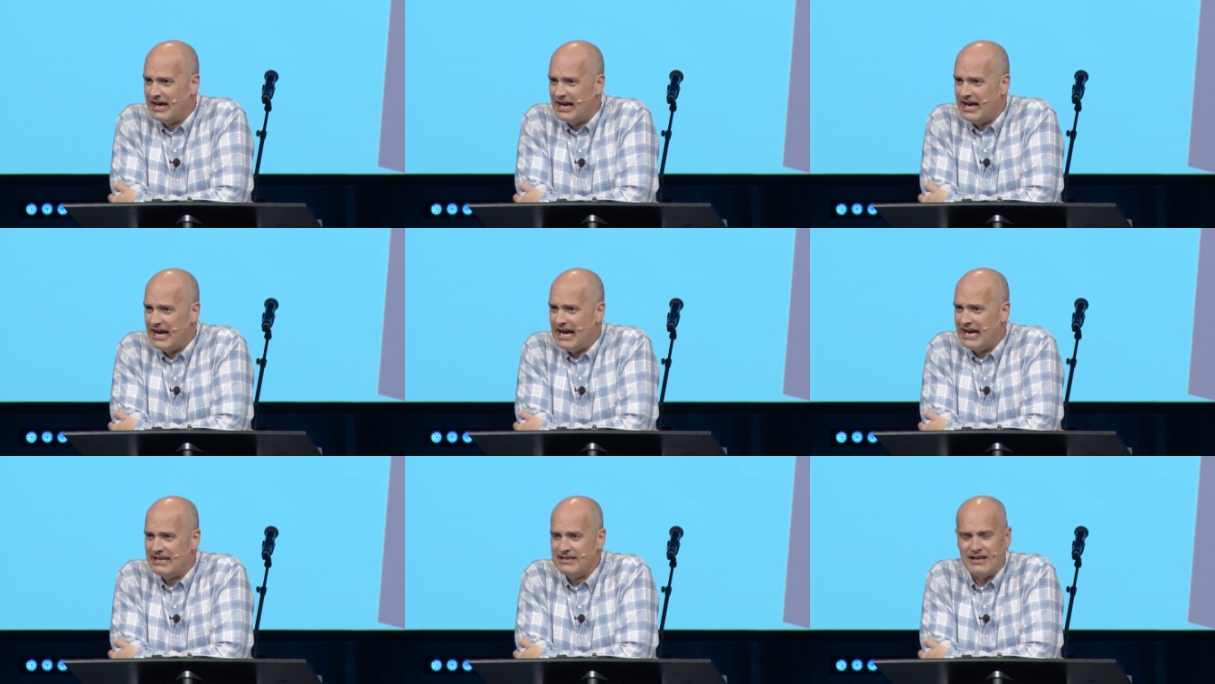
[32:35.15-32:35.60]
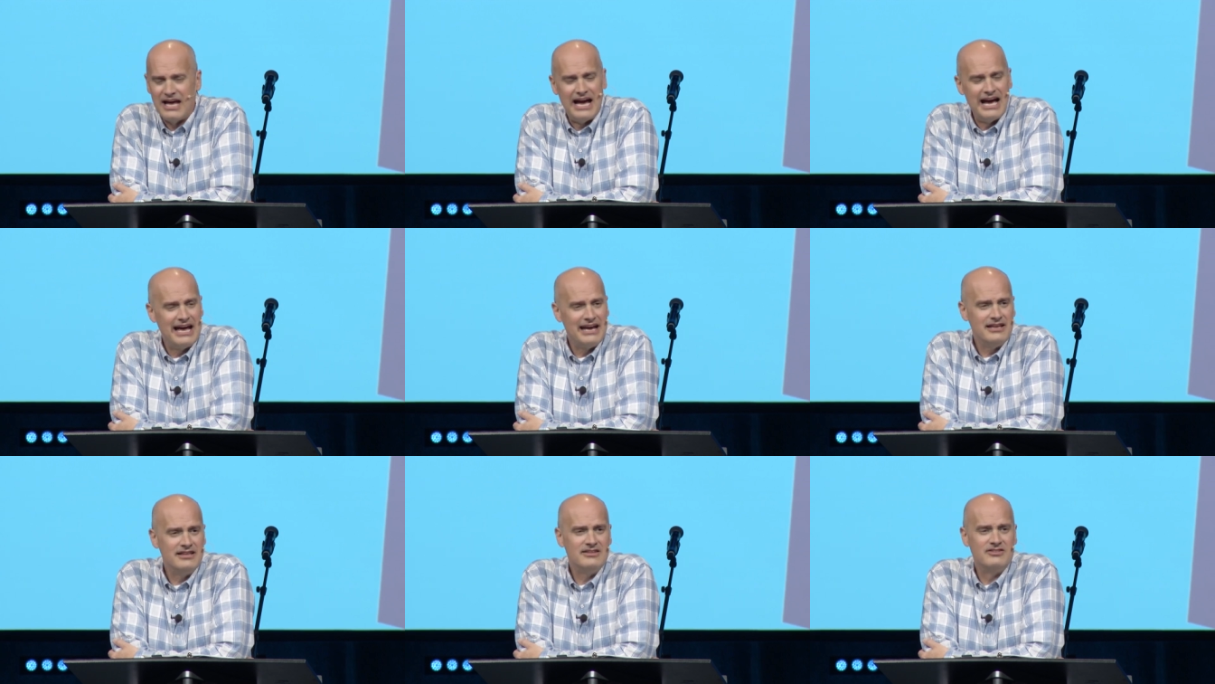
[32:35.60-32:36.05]
I,
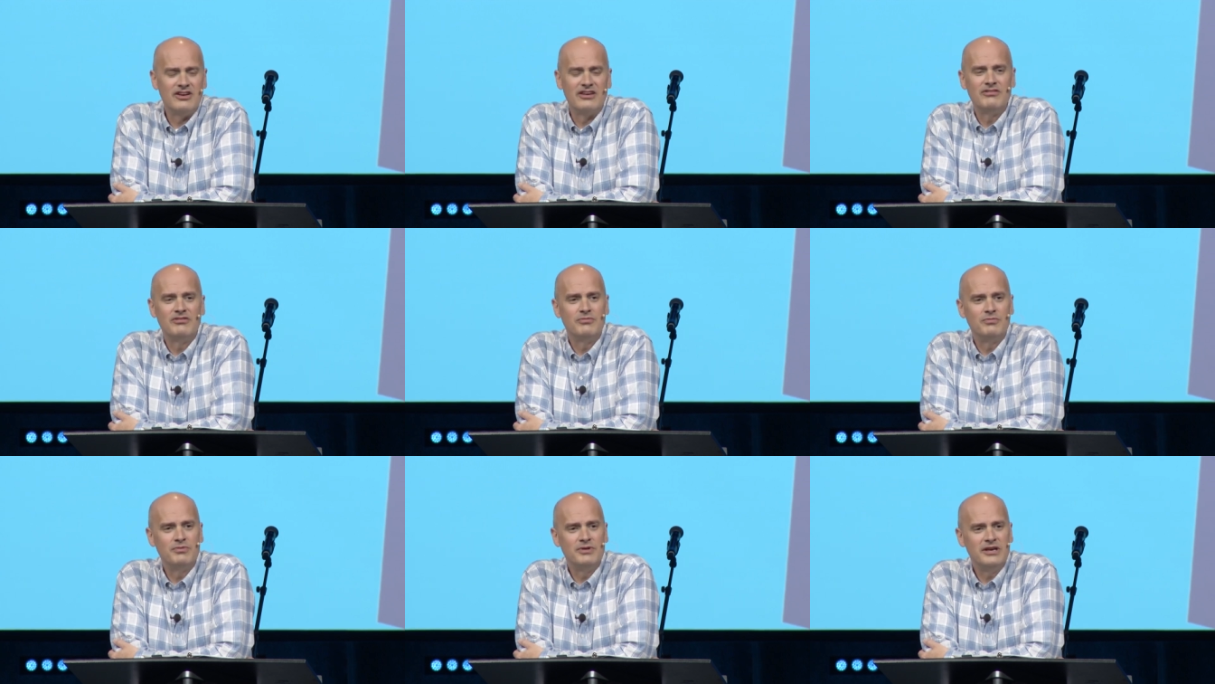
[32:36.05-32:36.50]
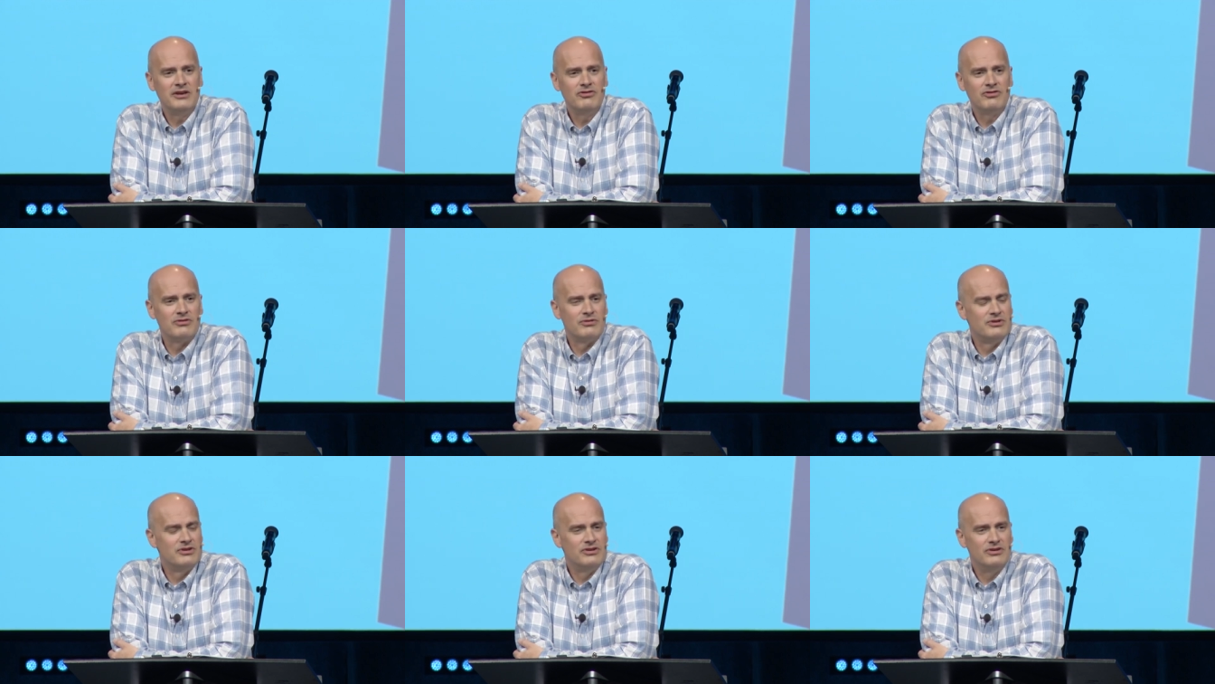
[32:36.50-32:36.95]
I just
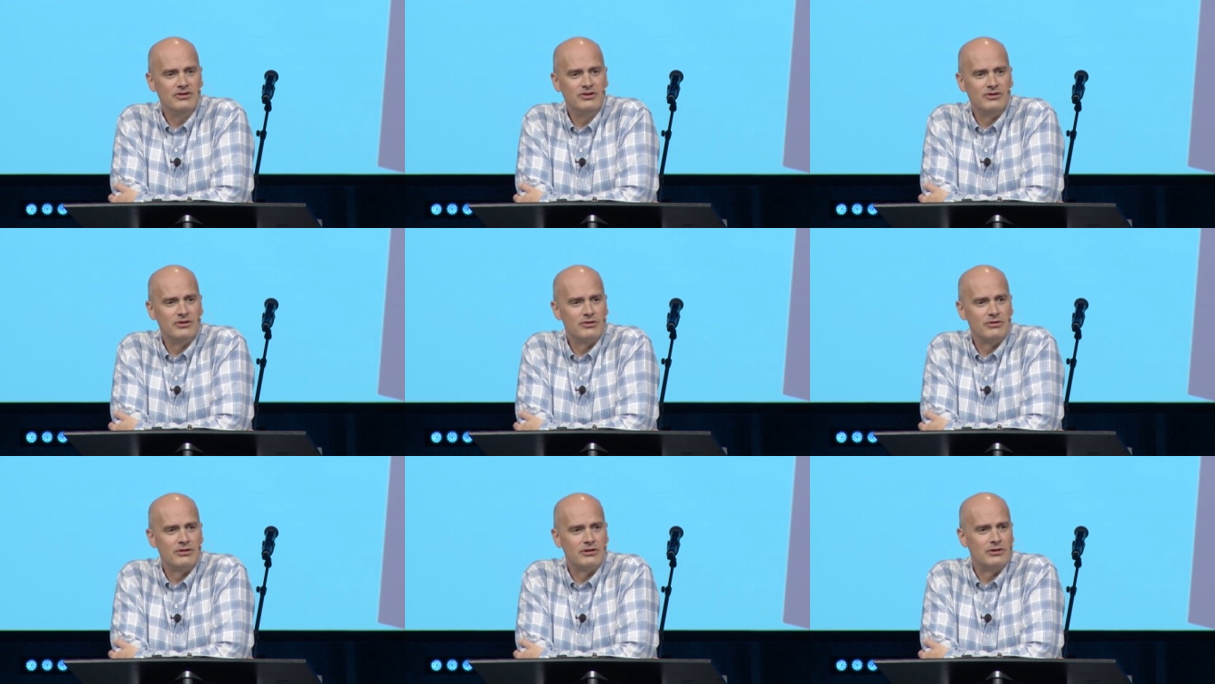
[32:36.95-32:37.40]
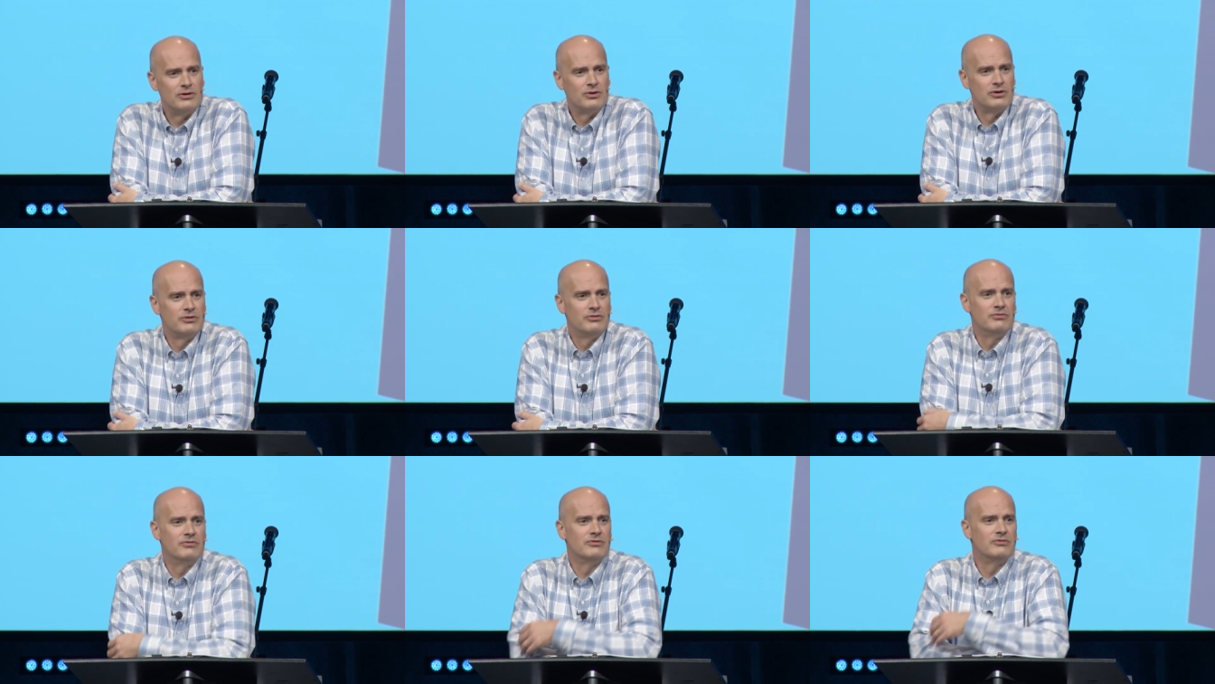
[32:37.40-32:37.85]
pictured, you know, the
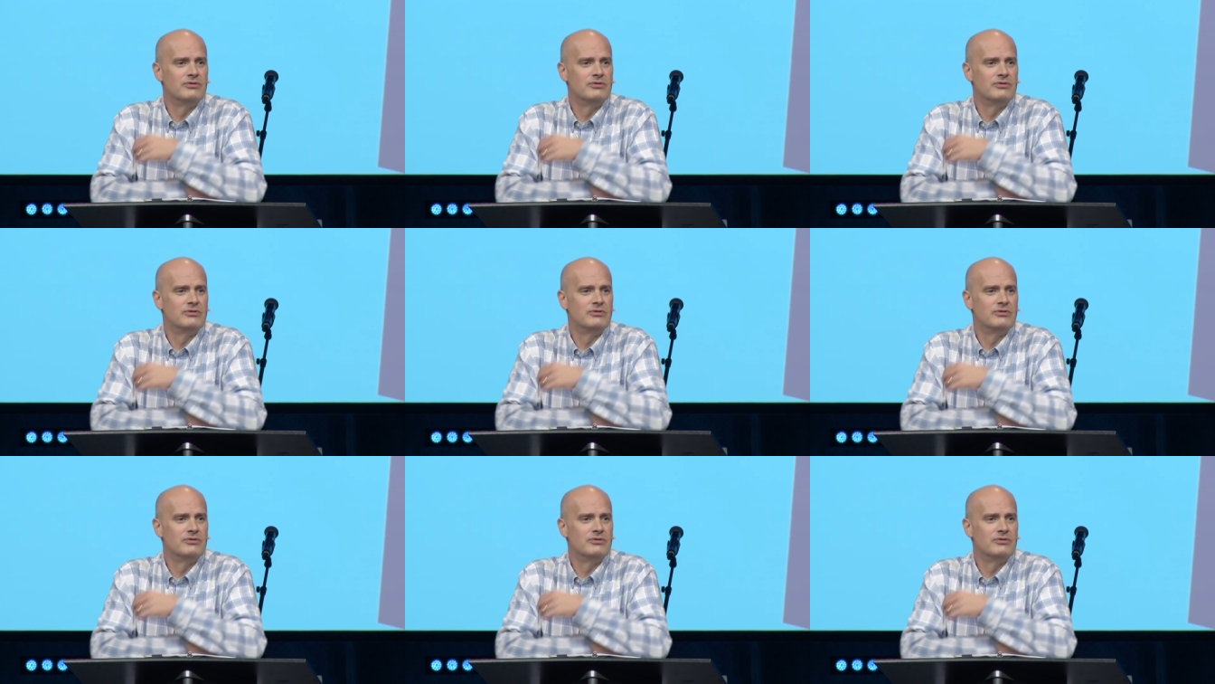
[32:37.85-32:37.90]
Lord